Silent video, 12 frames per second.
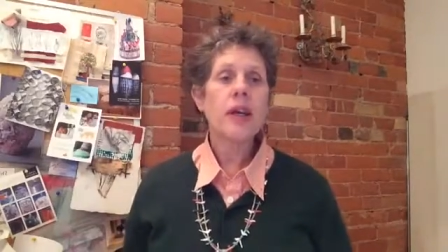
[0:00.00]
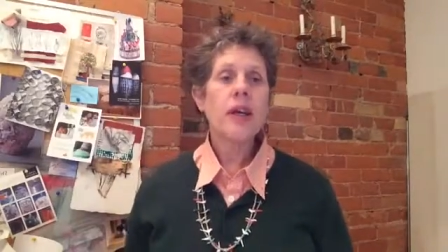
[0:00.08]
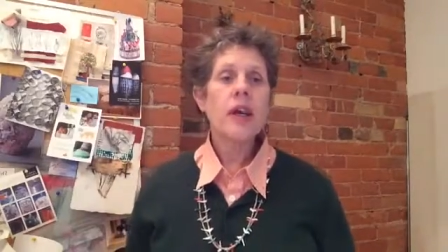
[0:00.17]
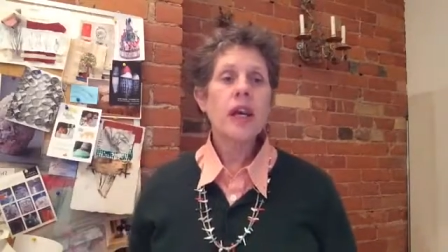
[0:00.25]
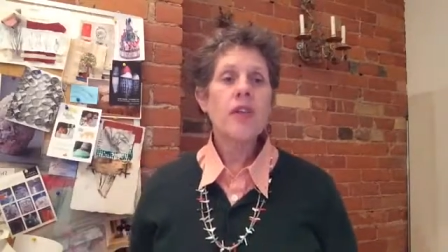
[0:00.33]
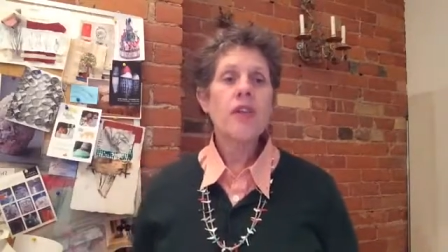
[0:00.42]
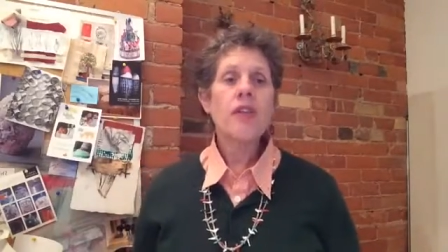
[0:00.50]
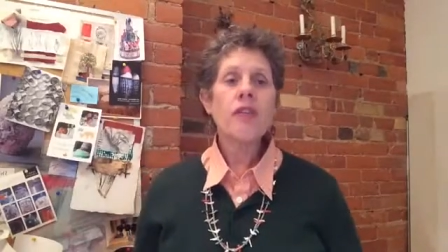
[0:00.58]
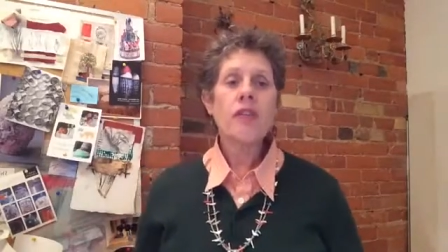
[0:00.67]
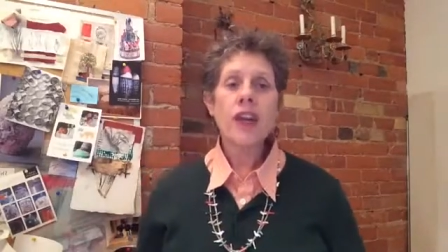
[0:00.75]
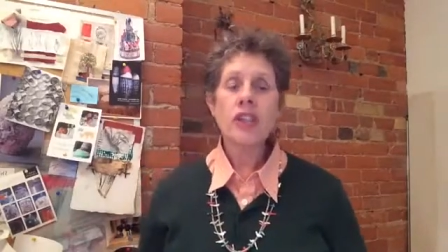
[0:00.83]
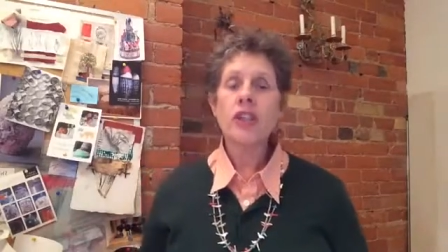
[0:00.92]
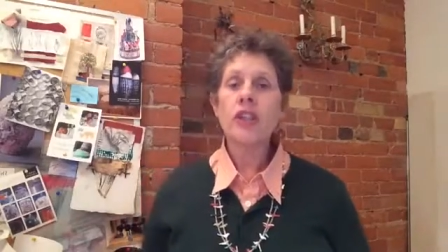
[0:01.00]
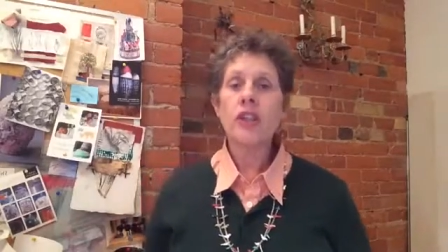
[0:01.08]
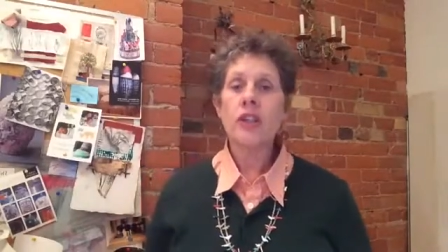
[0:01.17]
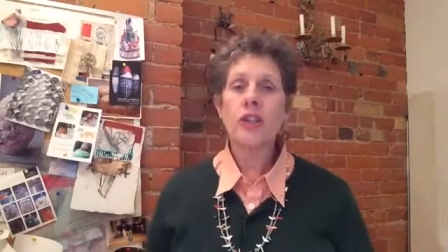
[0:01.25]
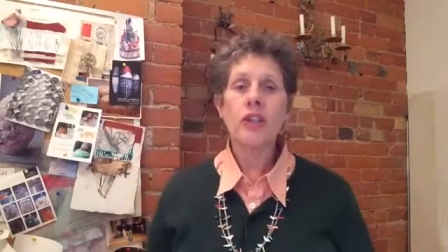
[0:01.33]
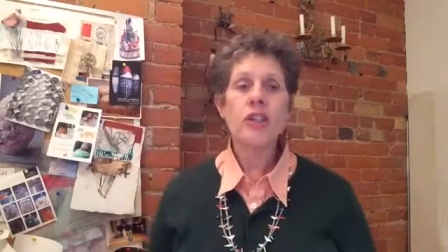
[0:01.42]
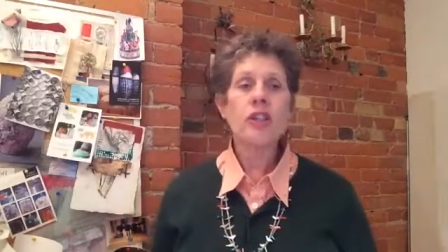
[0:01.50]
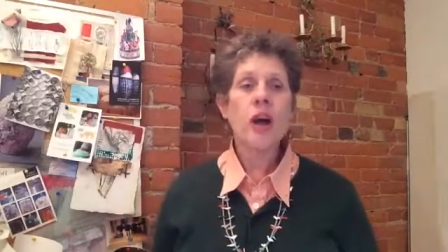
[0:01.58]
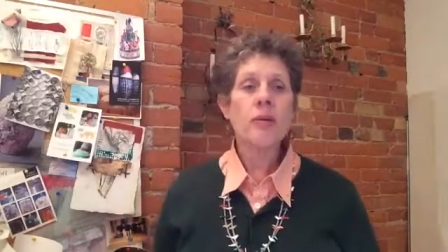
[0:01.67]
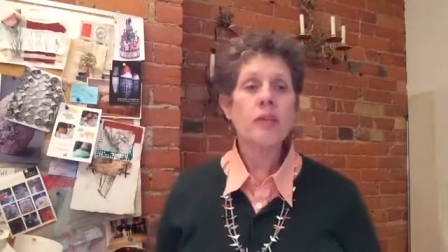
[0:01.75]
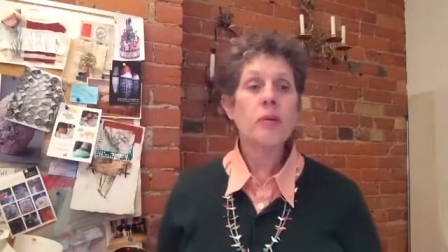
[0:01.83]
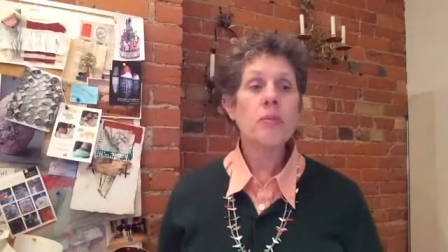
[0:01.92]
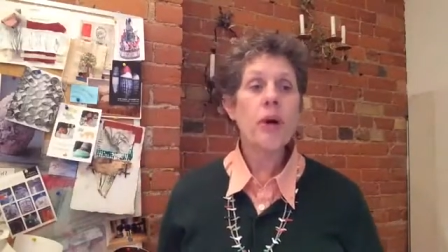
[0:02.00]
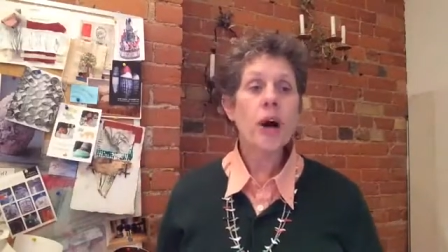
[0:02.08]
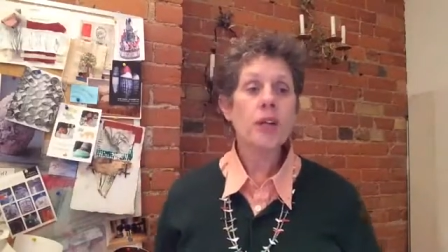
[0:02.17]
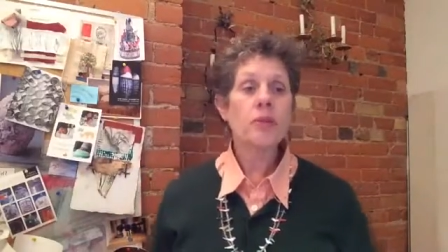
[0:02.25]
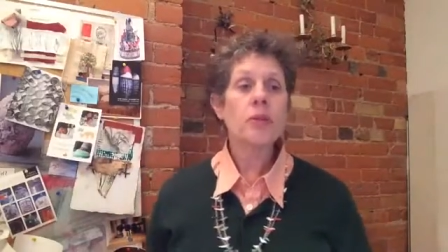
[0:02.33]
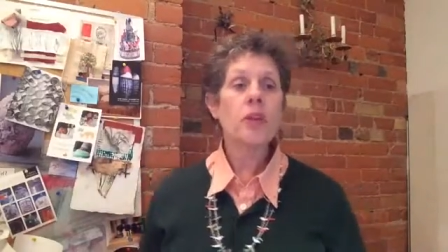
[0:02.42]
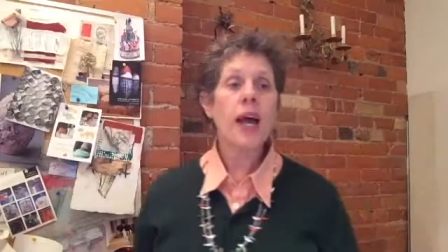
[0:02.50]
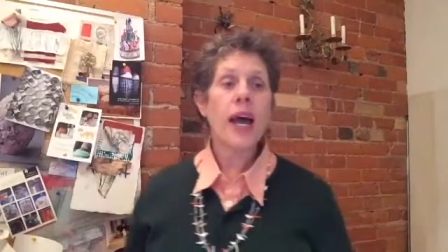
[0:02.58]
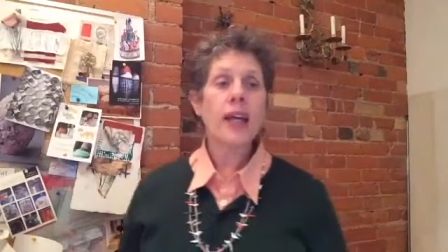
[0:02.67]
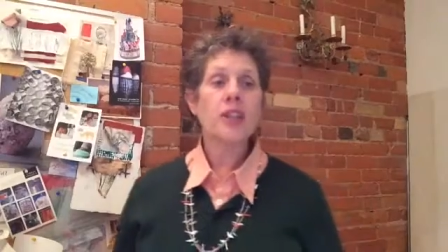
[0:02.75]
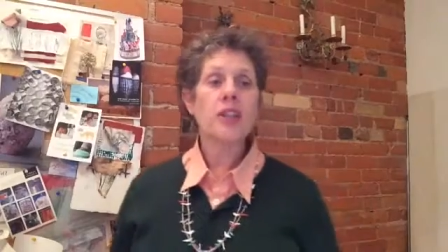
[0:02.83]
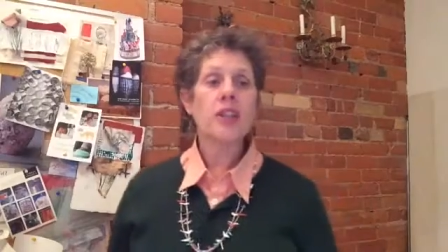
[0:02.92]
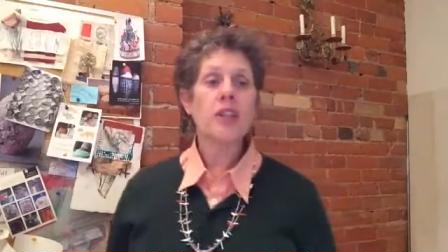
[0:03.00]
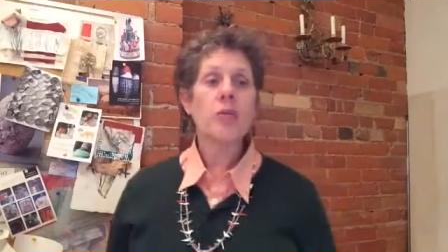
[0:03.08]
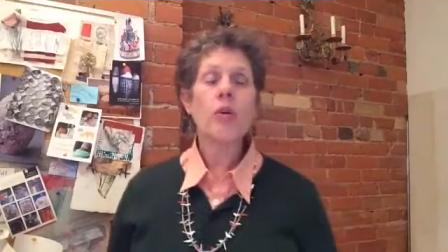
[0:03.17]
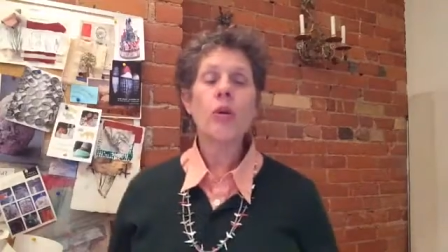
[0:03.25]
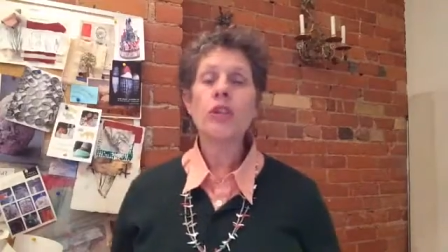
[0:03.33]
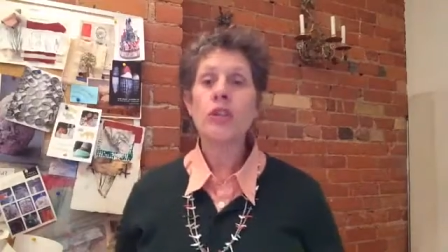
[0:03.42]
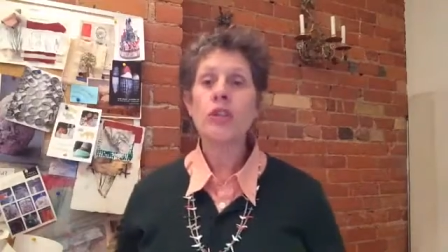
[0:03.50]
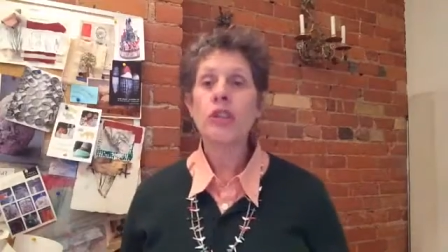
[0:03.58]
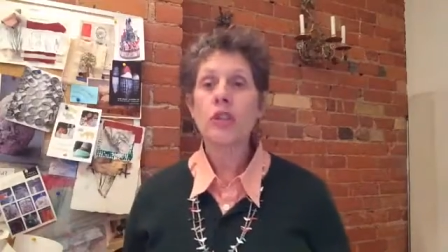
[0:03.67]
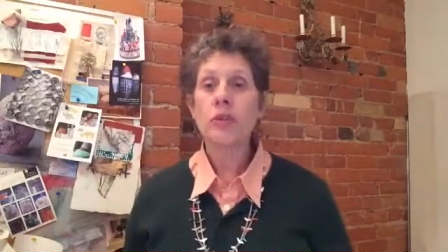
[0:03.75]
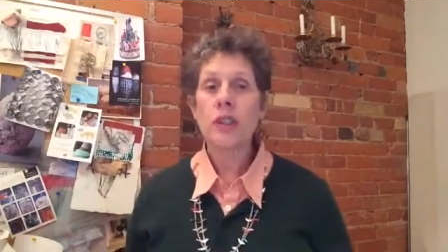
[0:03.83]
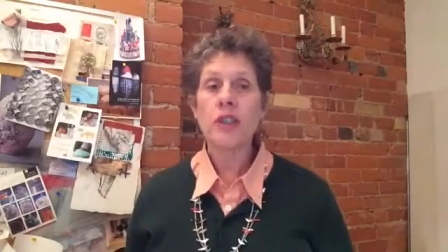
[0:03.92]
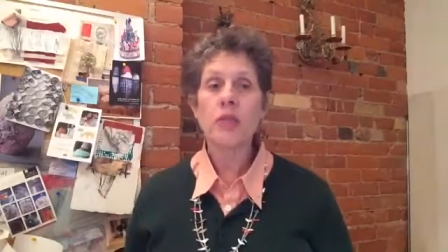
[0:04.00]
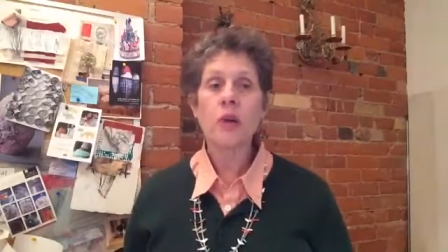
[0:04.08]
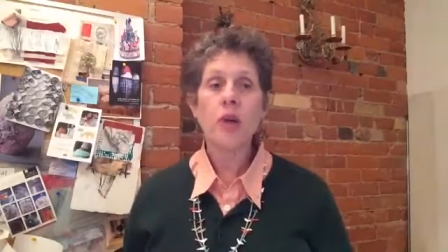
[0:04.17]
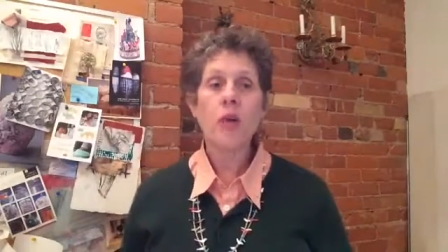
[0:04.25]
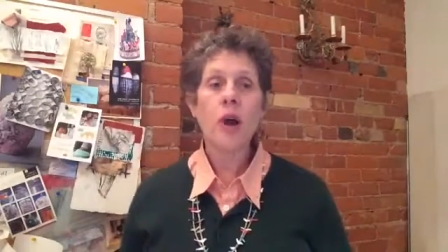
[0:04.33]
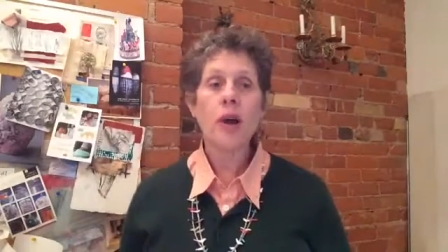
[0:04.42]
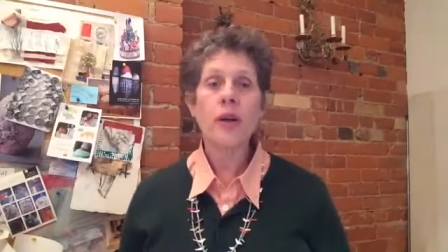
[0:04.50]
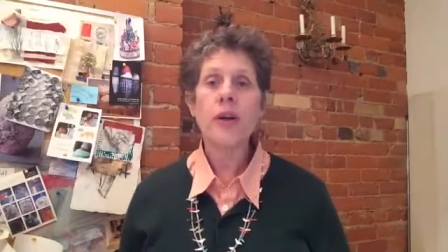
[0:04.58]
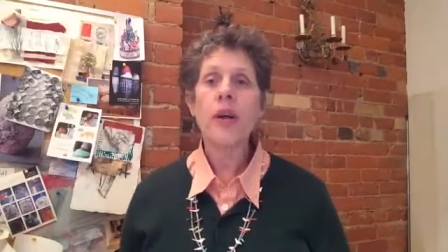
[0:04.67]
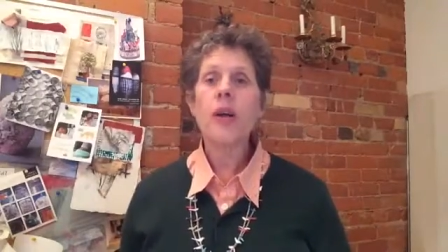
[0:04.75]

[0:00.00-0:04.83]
If an infection occurs, it's impossible to access and more surgery is required.